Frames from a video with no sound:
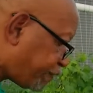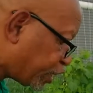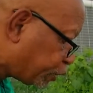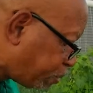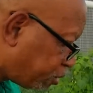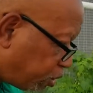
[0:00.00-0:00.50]

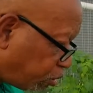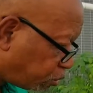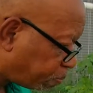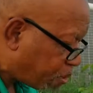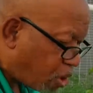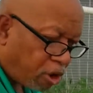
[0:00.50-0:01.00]
fish produce
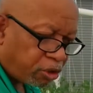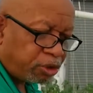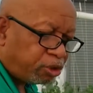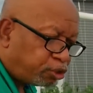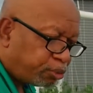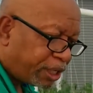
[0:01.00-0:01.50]
more
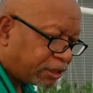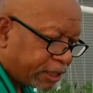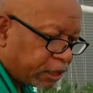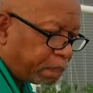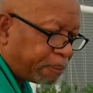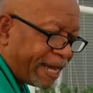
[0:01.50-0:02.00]
nutrients
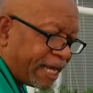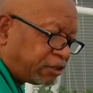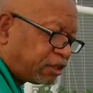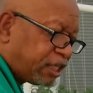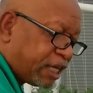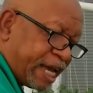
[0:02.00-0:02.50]
than the plants
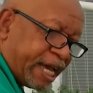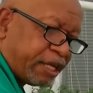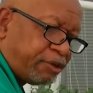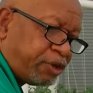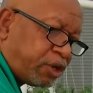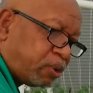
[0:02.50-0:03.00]
can
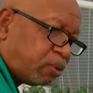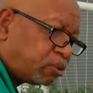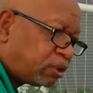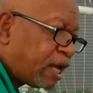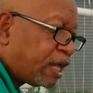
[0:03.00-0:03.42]
use,